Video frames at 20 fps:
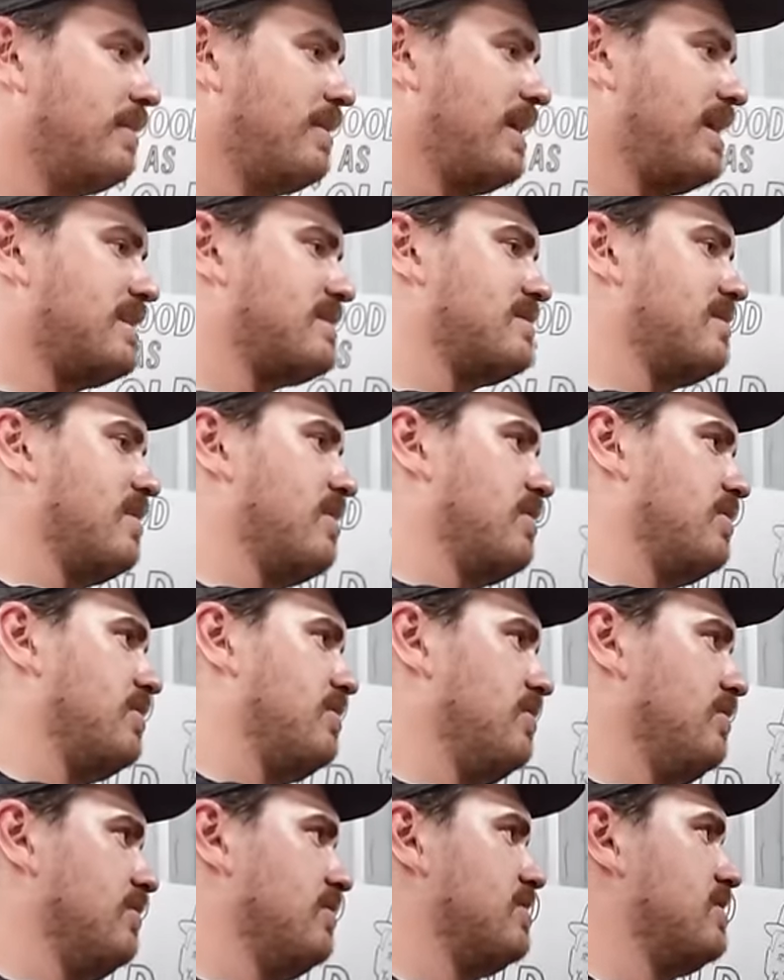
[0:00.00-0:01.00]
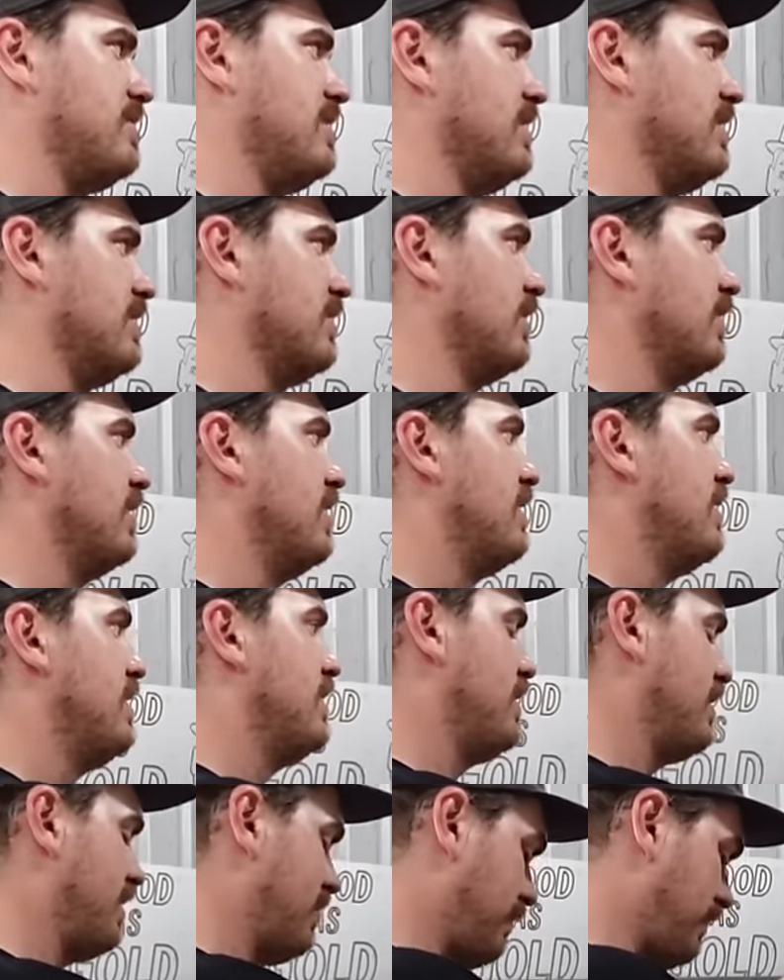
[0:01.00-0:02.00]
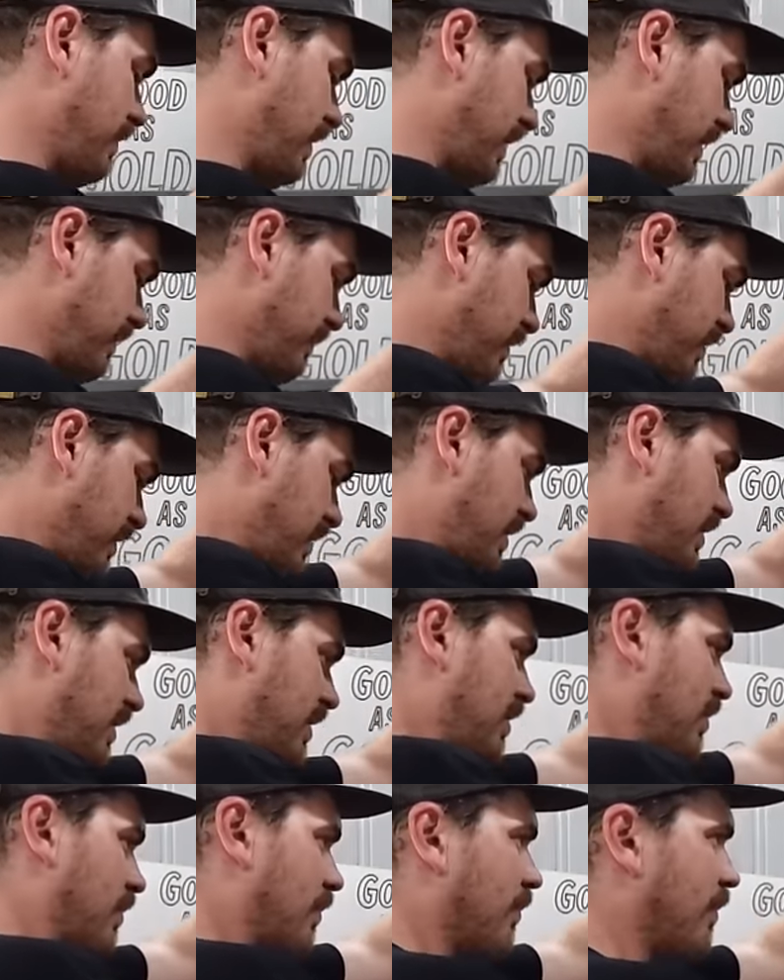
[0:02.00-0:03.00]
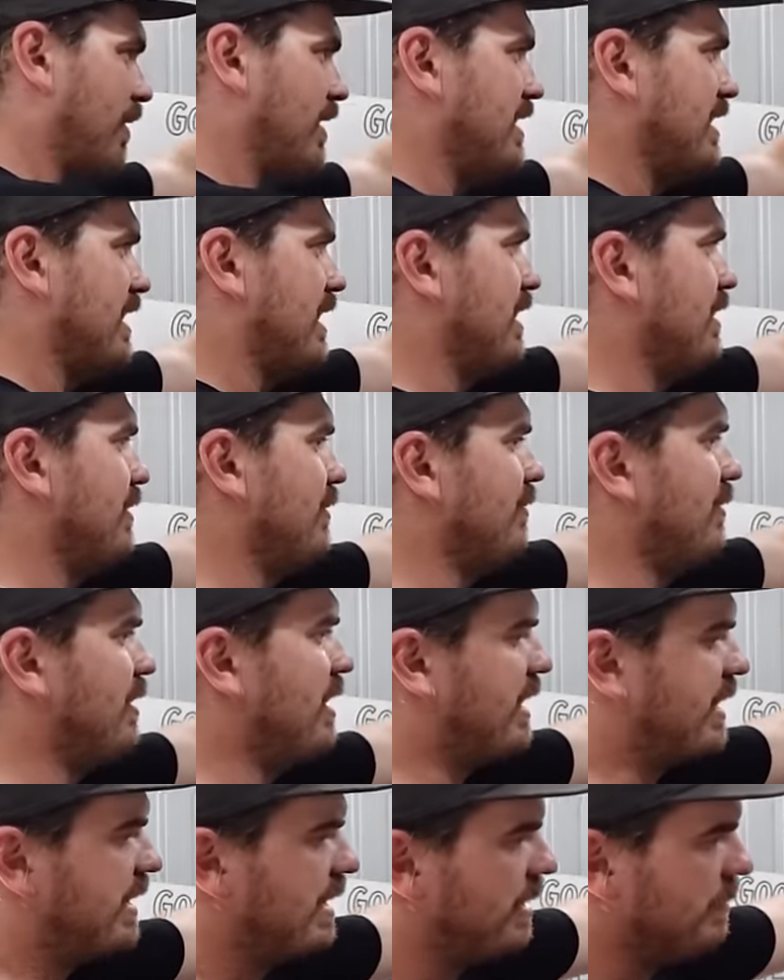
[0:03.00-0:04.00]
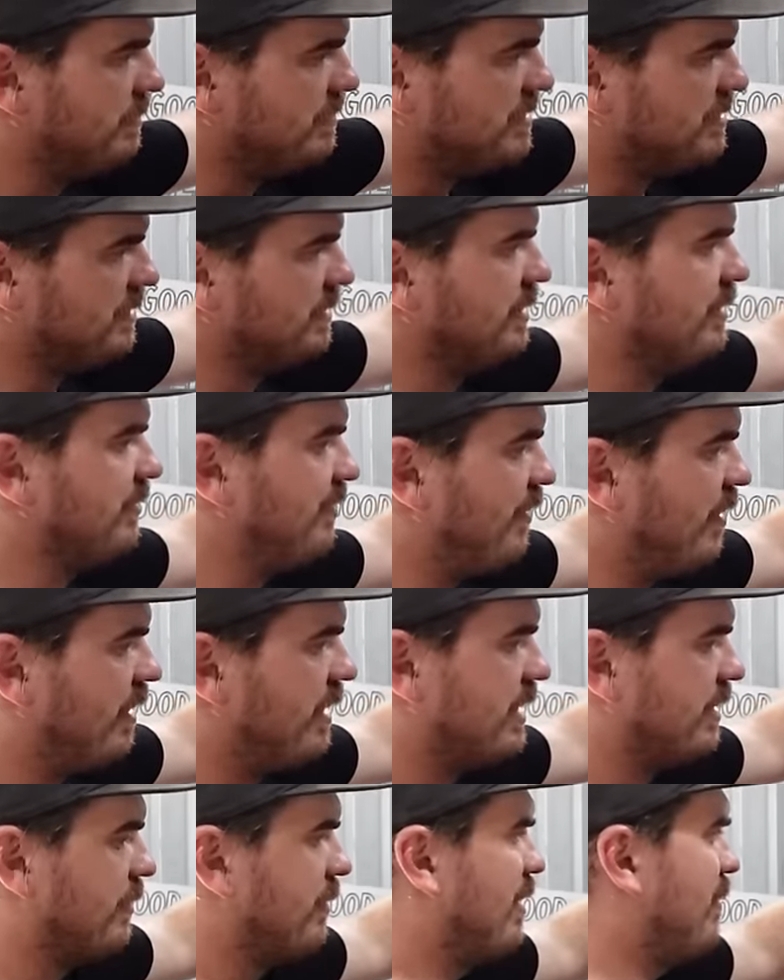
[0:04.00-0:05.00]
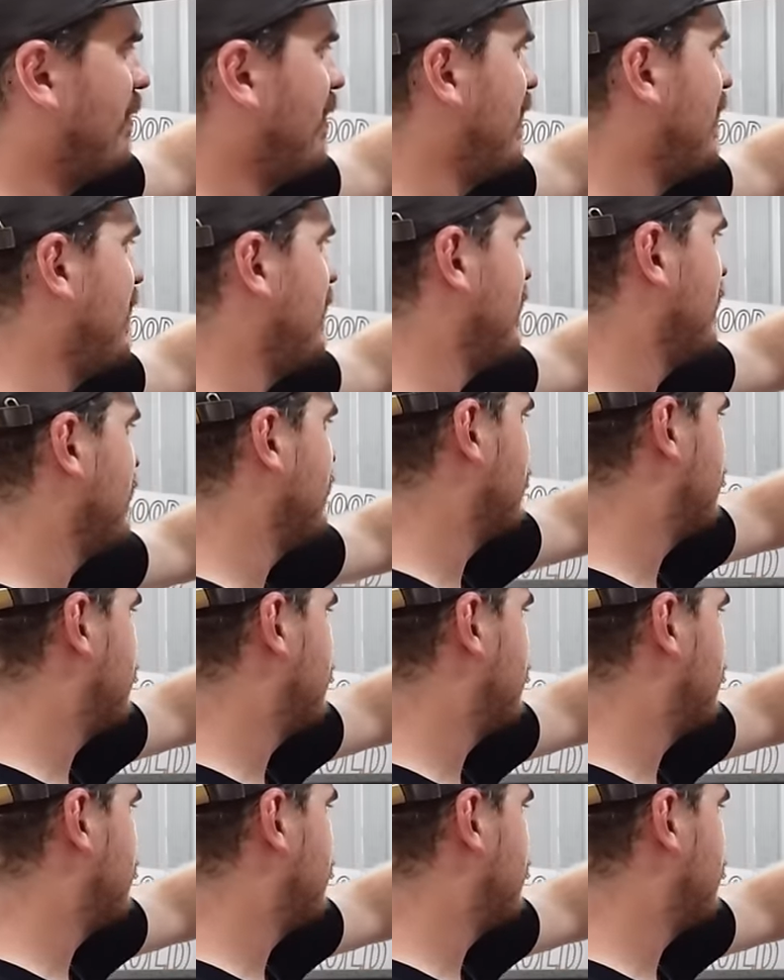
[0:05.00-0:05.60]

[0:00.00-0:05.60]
but that's no huge deal. But when you get when I come to finding where my